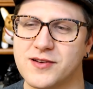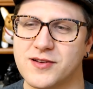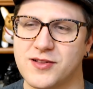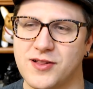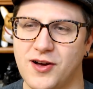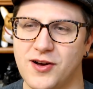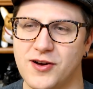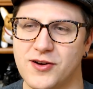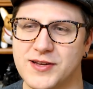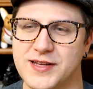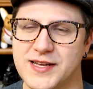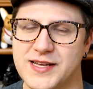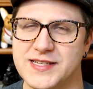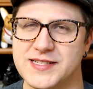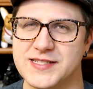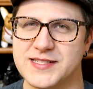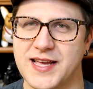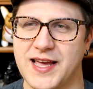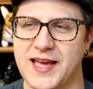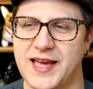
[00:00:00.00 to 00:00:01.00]
Clarke
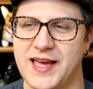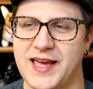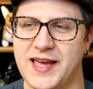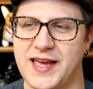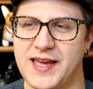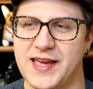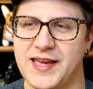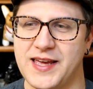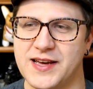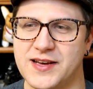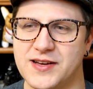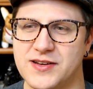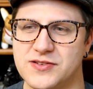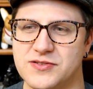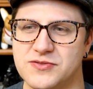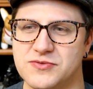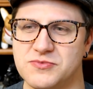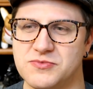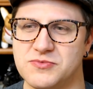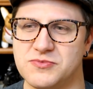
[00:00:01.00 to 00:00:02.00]
is a
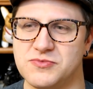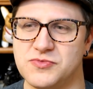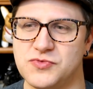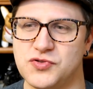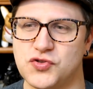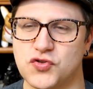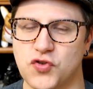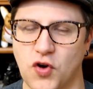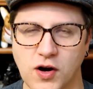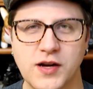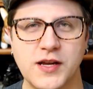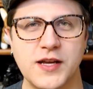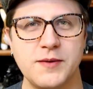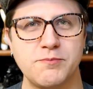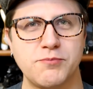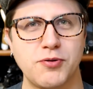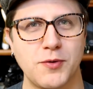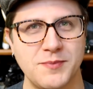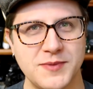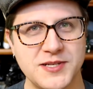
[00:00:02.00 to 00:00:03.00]

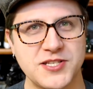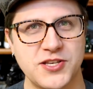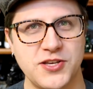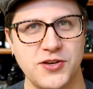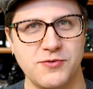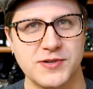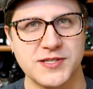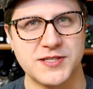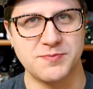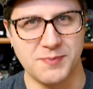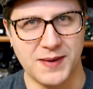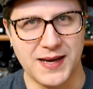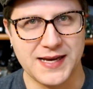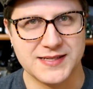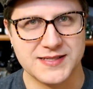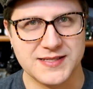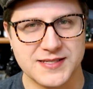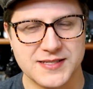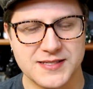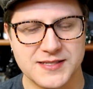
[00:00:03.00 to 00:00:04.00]
drunken, promiscuous
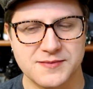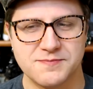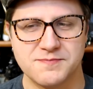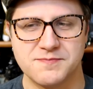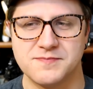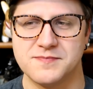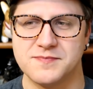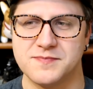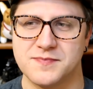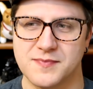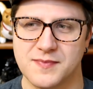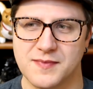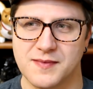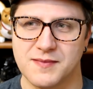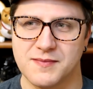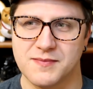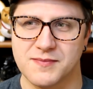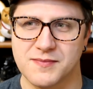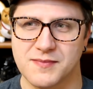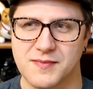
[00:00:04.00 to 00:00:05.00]
mess.
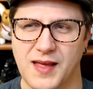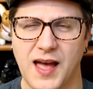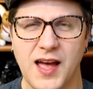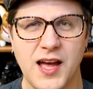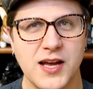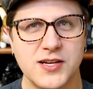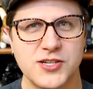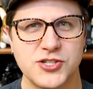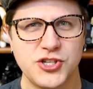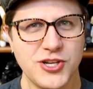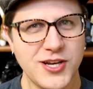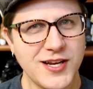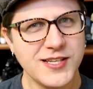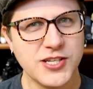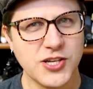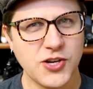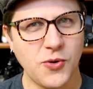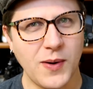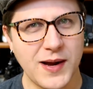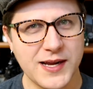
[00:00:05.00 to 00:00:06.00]
She does
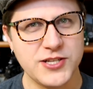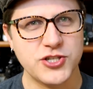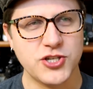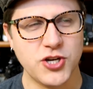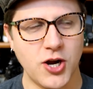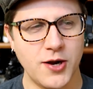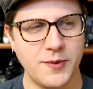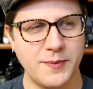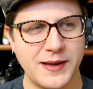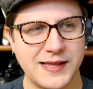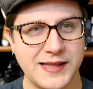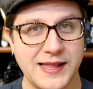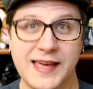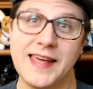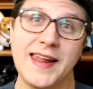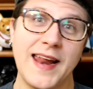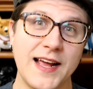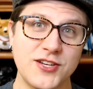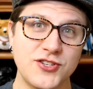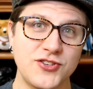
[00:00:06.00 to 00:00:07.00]
it quite
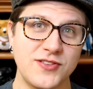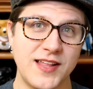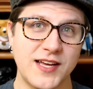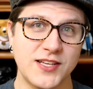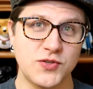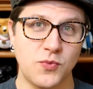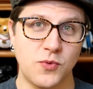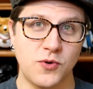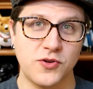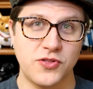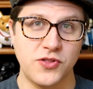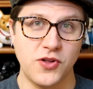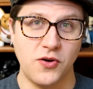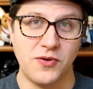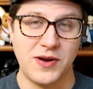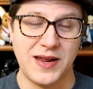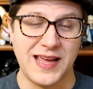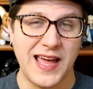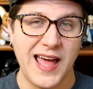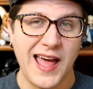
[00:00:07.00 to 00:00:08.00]
charmingly. And actually, that's worth
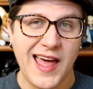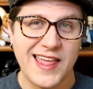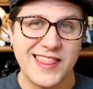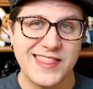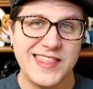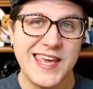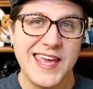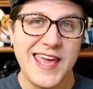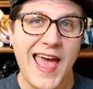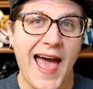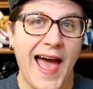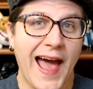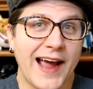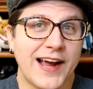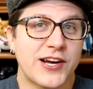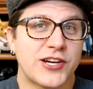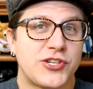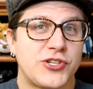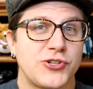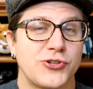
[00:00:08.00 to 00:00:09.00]
noting. The
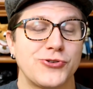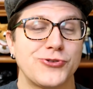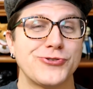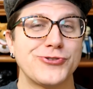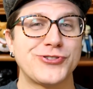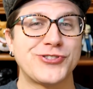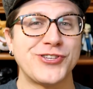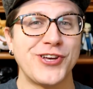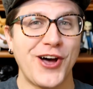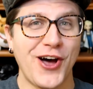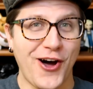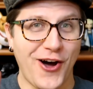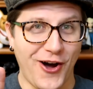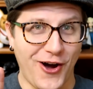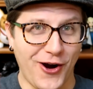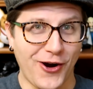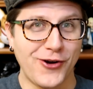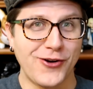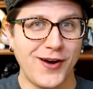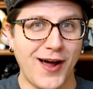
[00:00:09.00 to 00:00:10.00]
actors
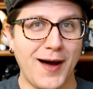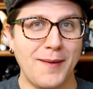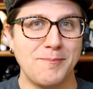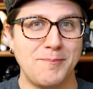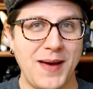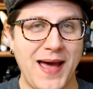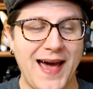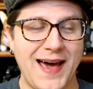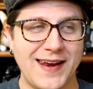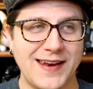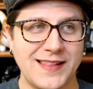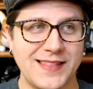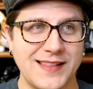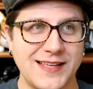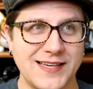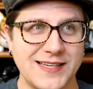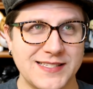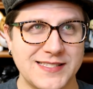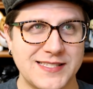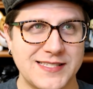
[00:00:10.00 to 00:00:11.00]
are not bad in
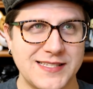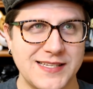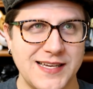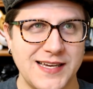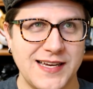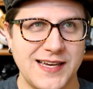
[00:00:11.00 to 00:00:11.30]
this.